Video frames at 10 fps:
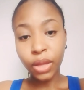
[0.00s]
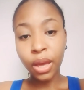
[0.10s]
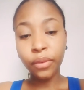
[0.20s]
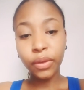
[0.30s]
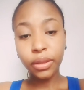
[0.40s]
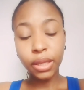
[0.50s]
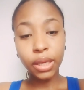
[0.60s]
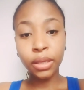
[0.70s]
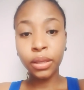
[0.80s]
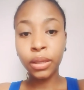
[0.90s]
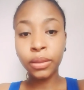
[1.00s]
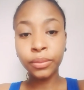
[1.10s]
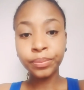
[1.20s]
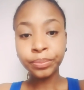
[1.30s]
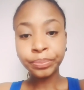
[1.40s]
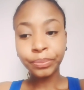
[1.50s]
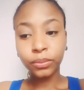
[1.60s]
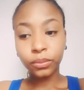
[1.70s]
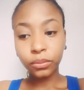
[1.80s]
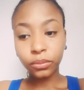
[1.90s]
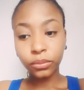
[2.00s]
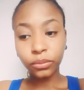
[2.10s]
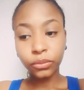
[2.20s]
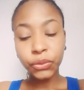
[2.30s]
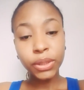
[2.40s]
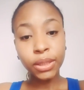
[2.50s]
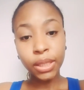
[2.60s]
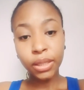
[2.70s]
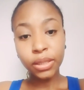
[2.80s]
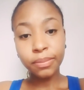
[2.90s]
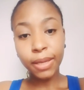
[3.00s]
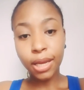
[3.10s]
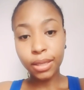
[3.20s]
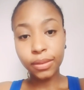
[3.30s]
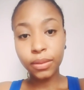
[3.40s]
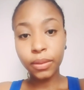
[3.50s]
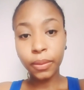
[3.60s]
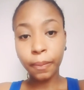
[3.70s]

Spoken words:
Everything was in his plans.